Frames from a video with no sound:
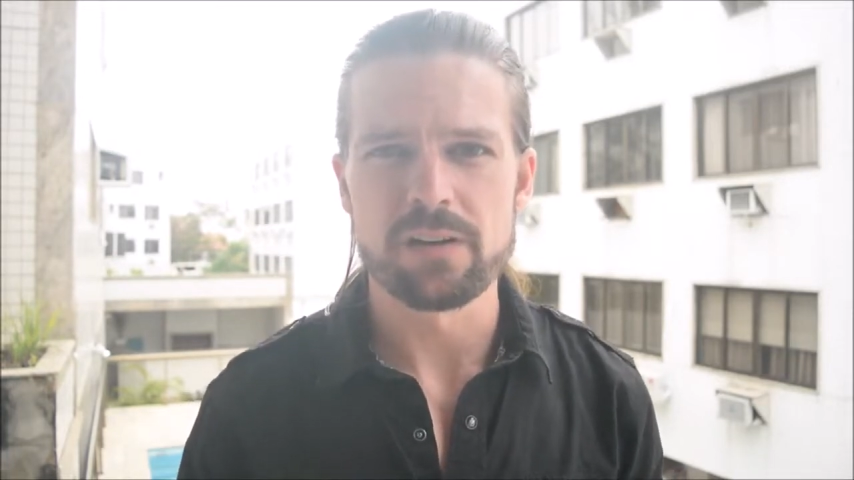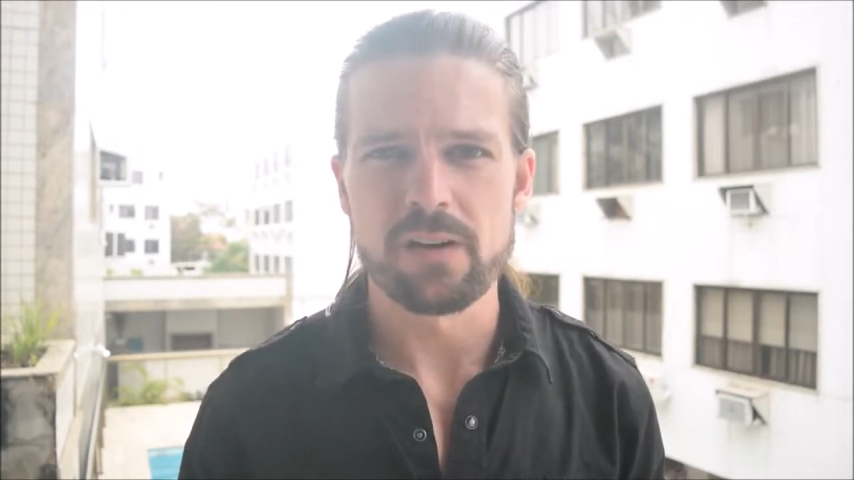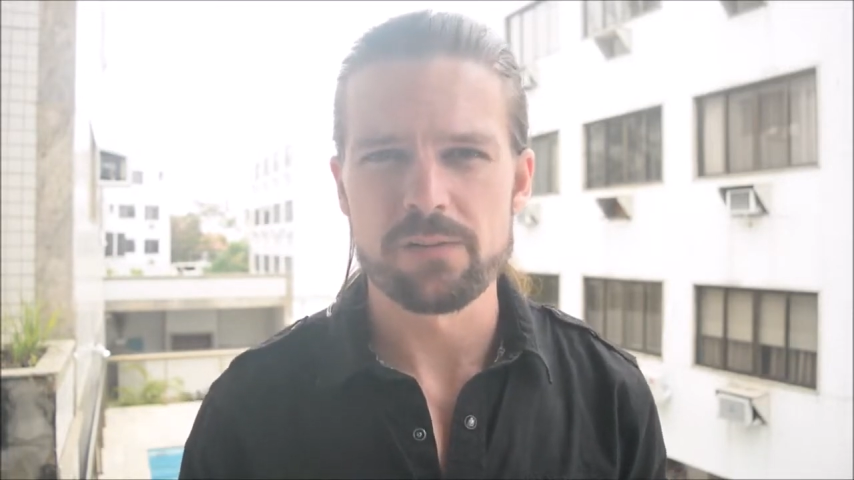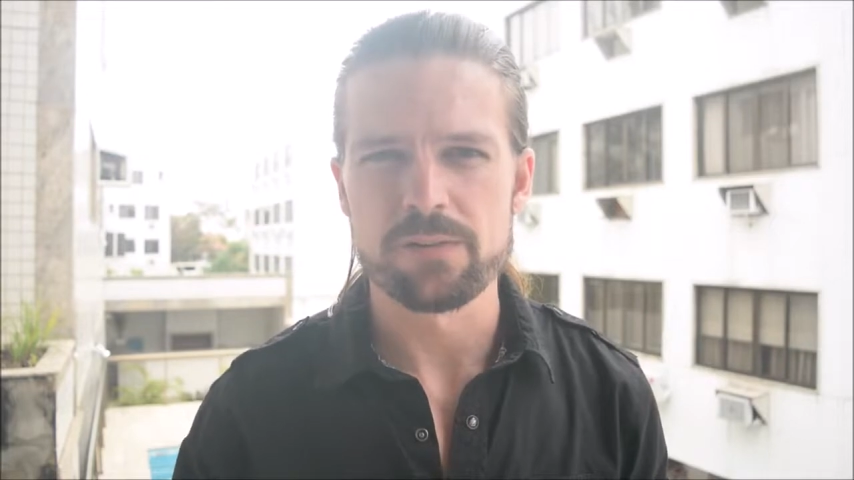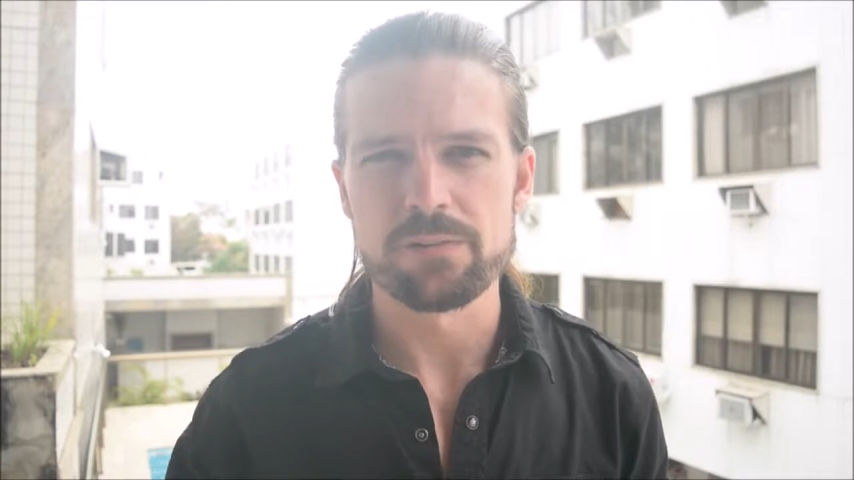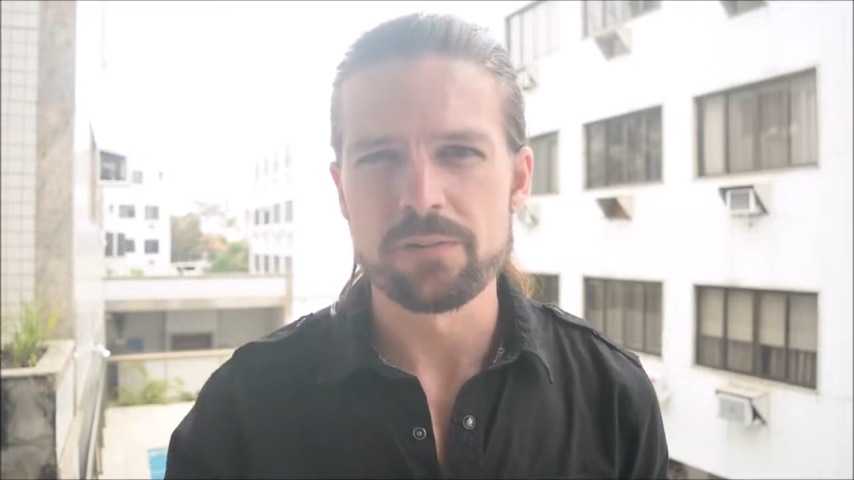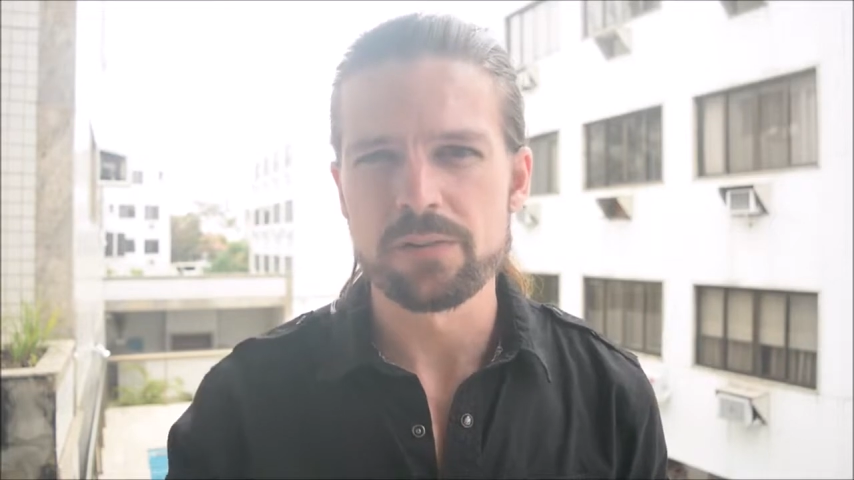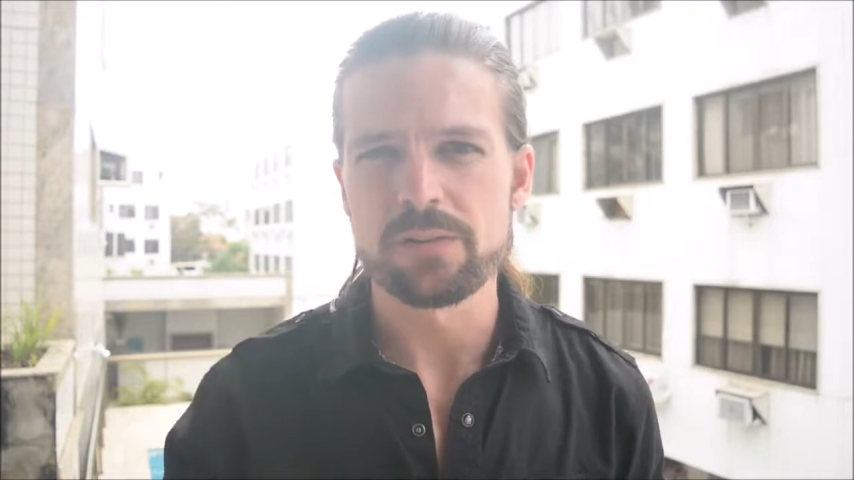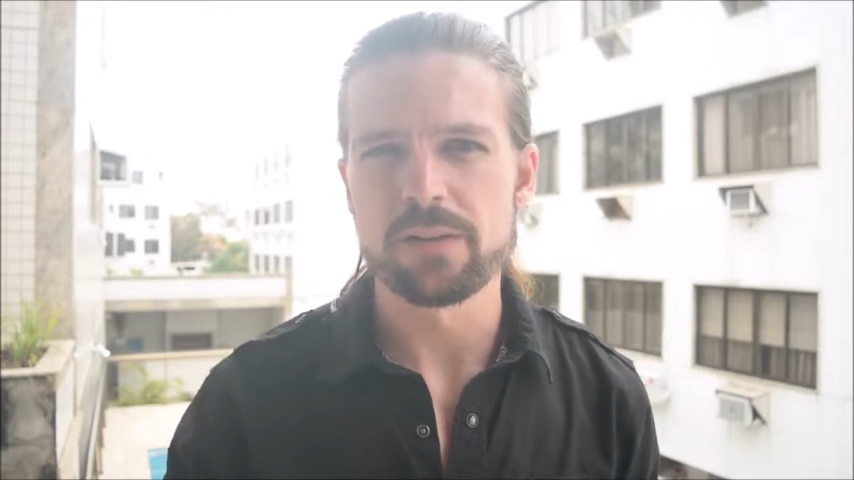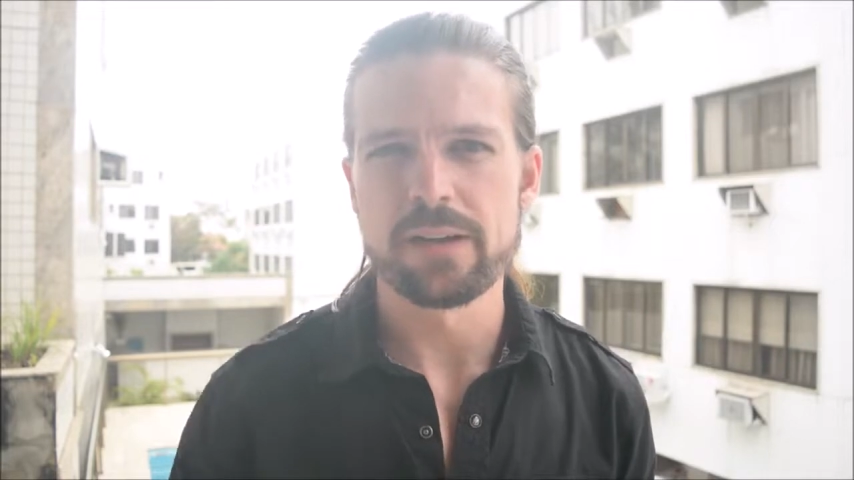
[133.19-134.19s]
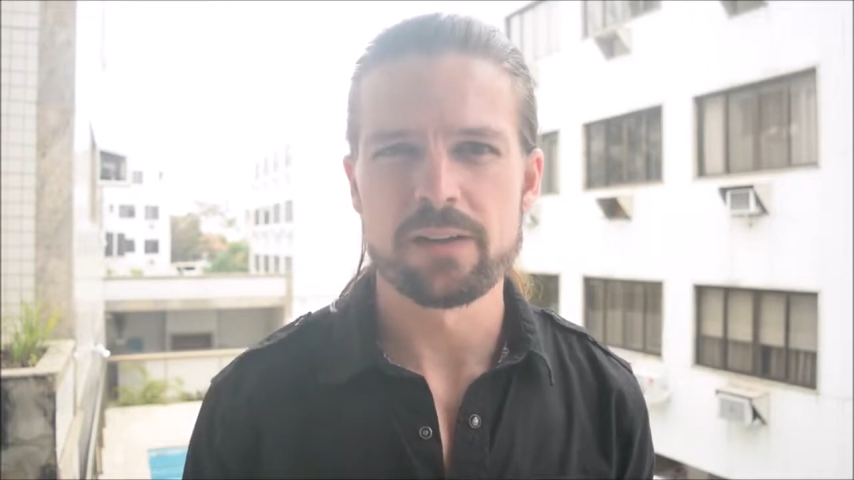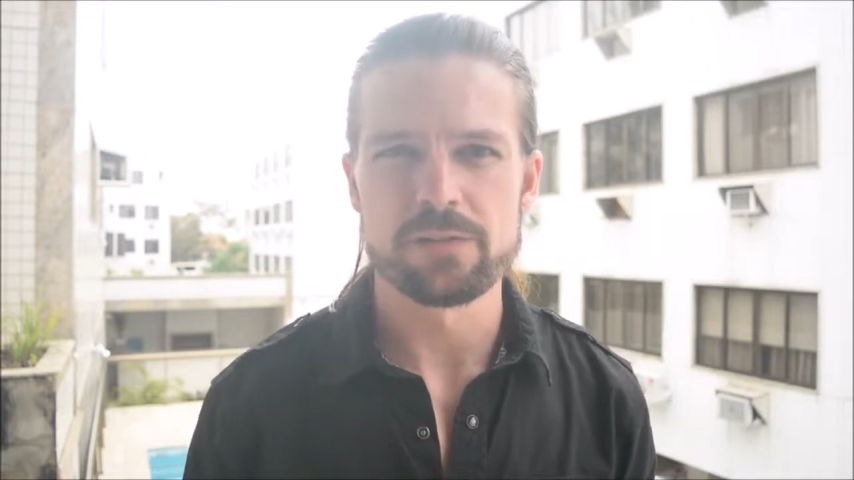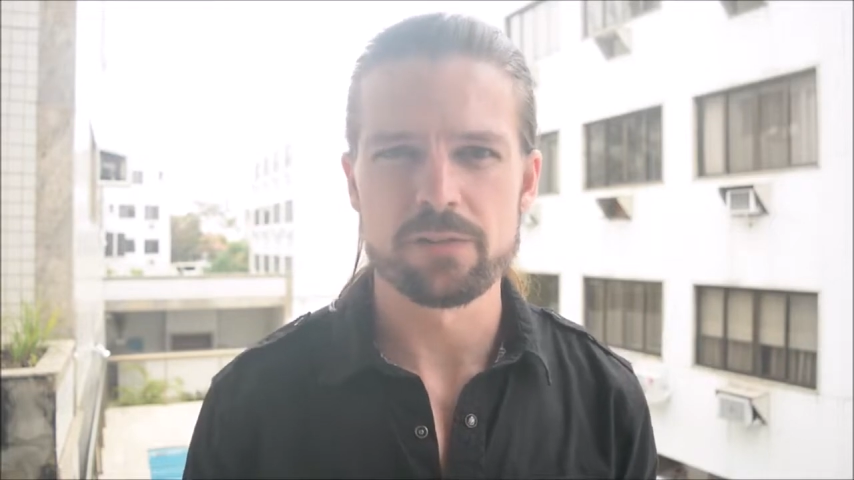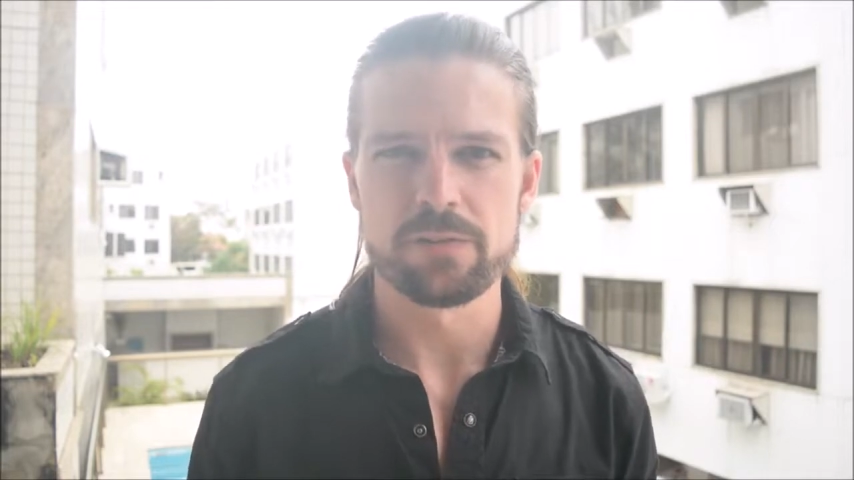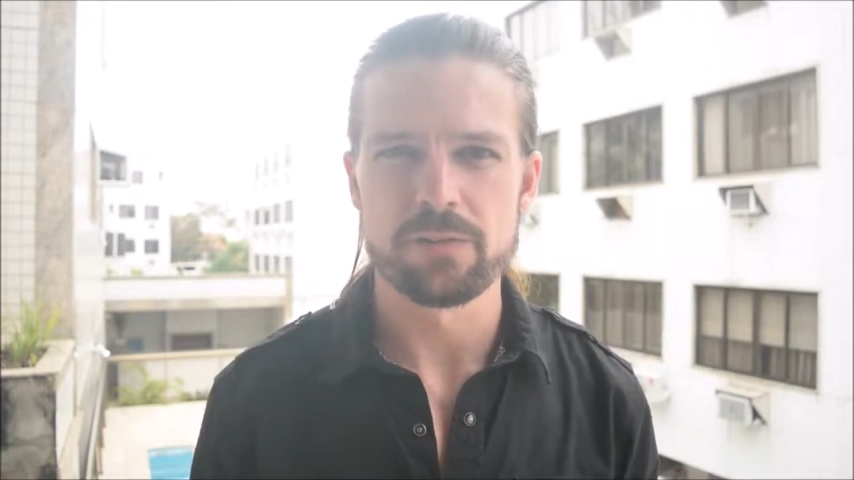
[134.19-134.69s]
offers a really good
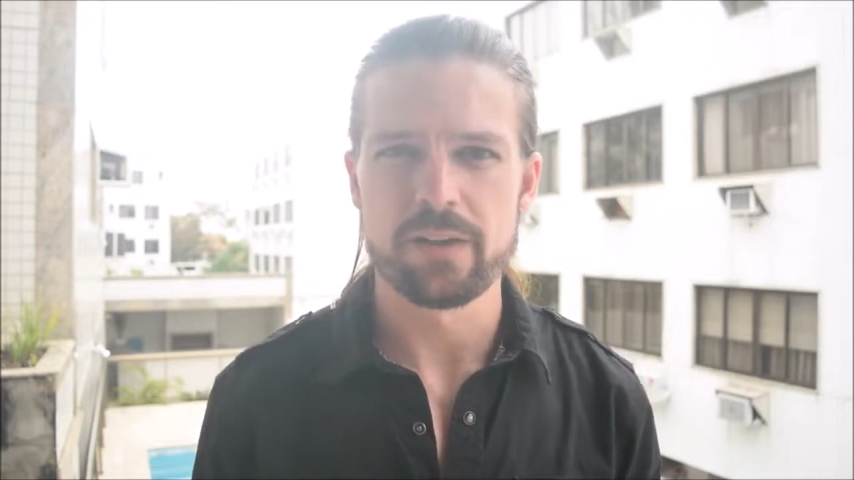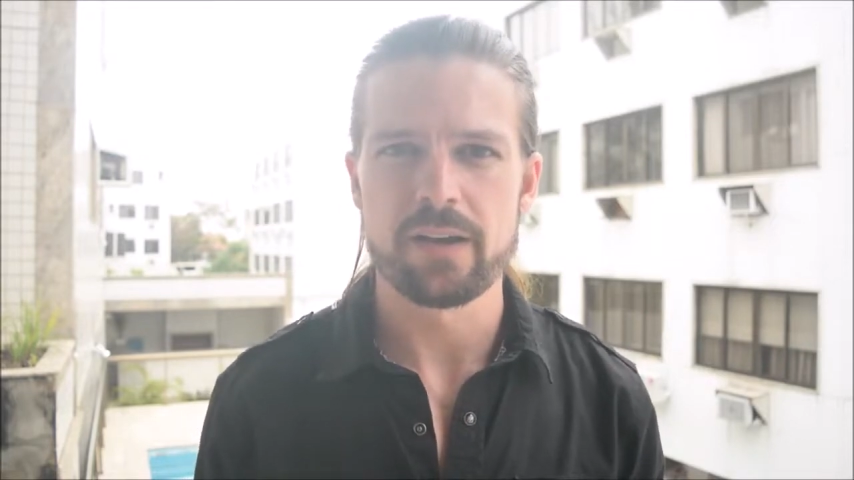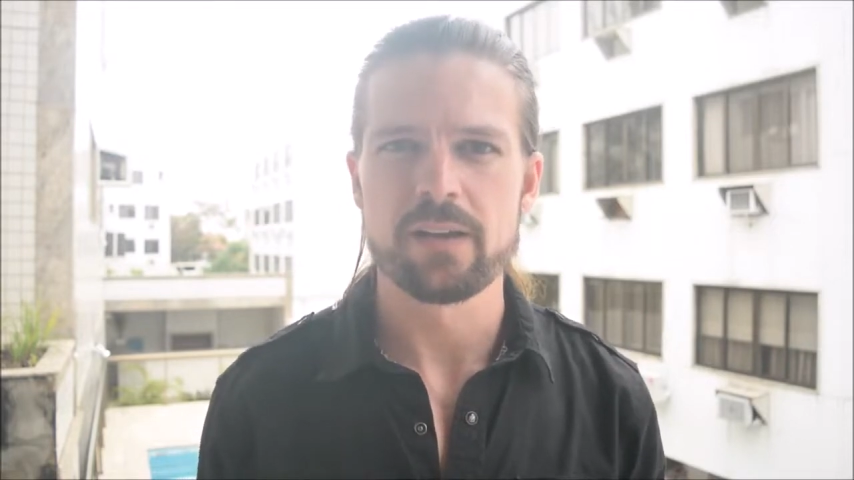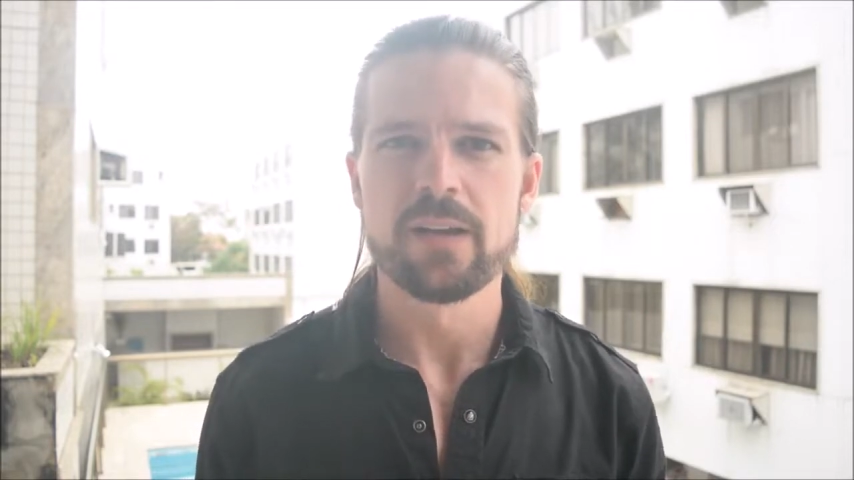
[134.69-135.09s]
answer for that.